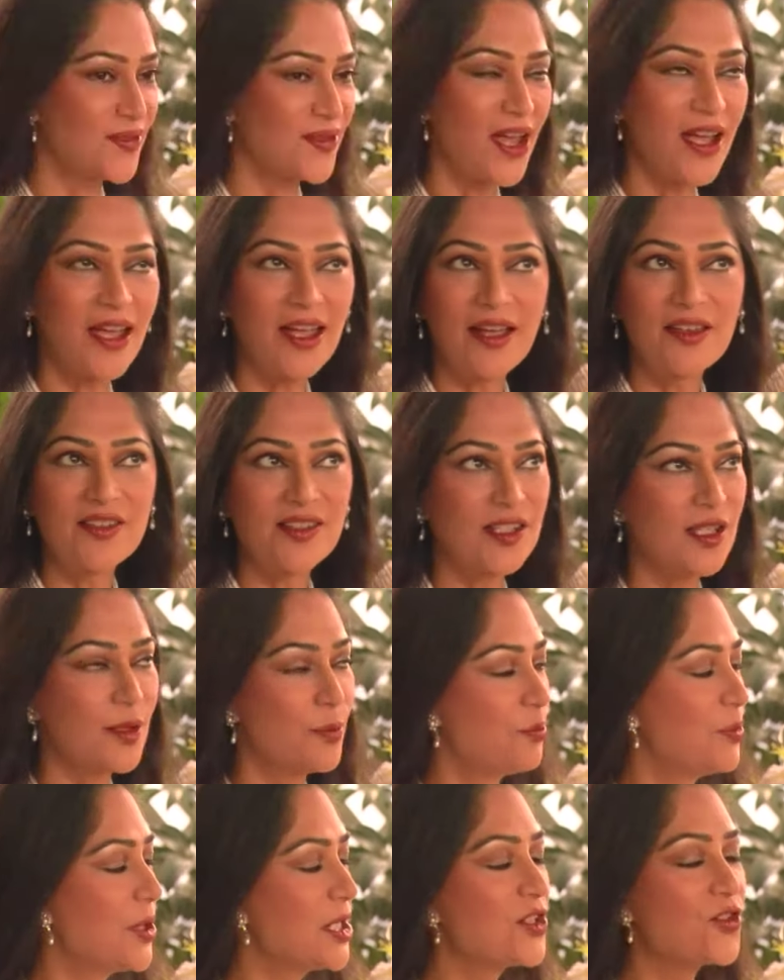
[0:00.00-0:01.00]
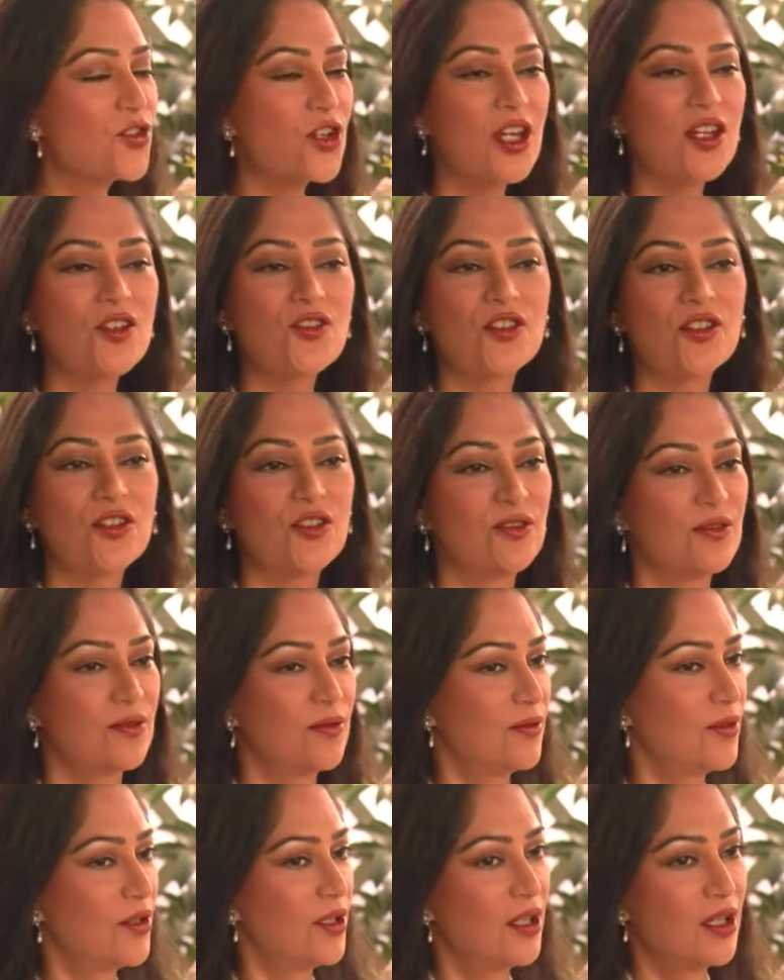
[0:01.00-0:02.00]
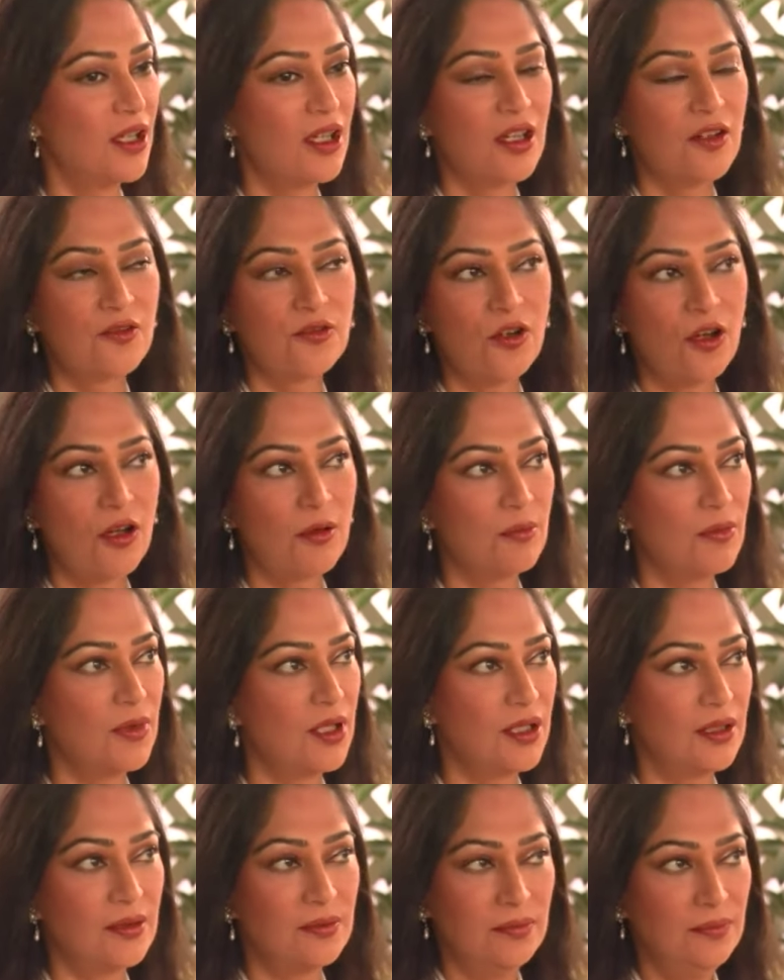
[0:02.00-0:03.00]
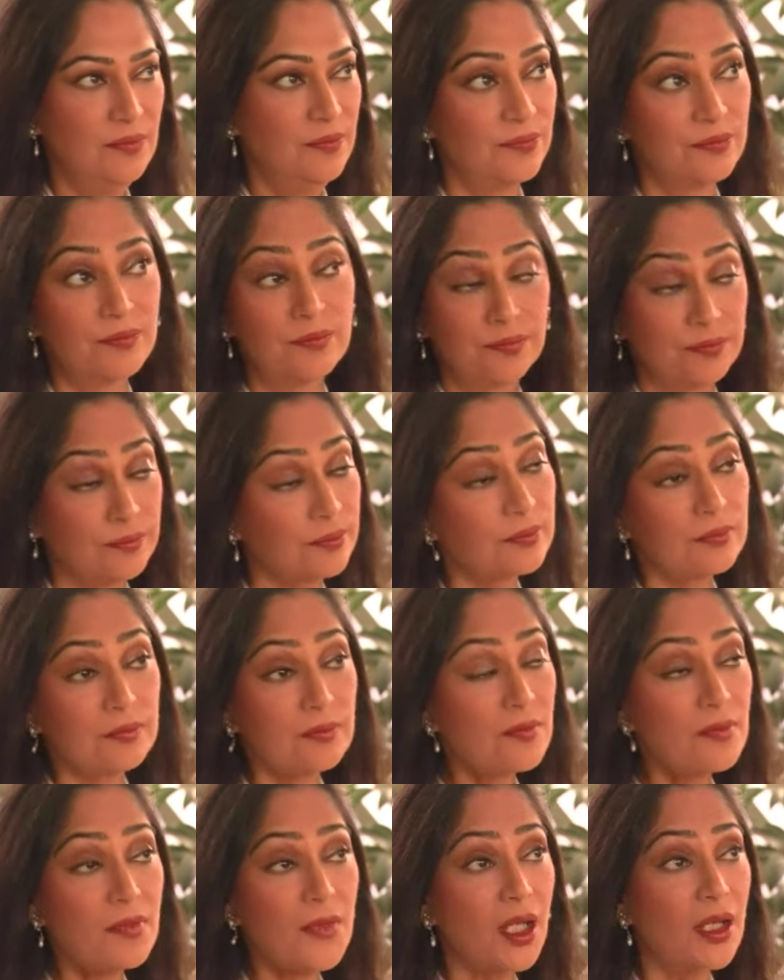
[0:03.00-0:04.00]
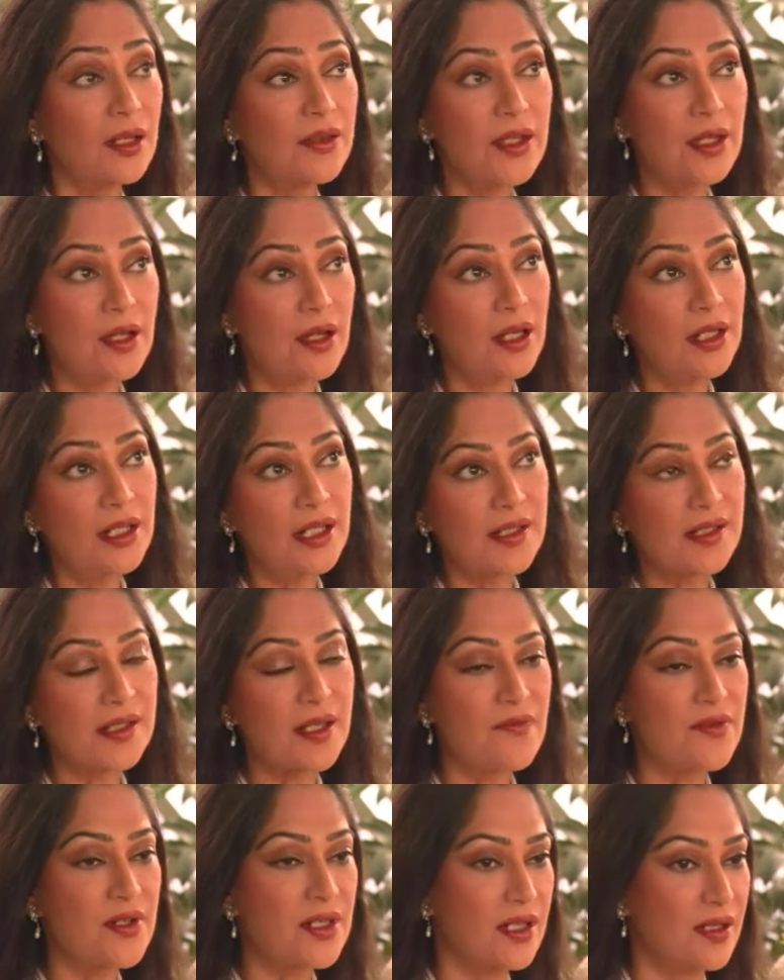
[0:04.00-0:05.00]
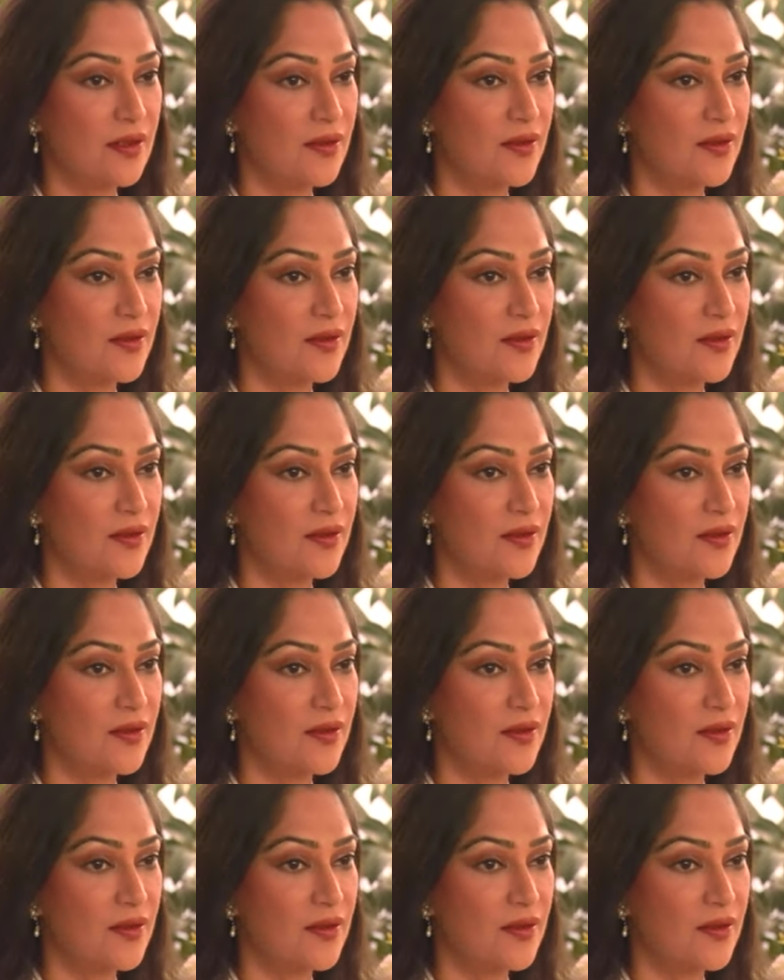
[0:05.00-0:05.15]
I, I, see a big change in you from uh, the early 70s.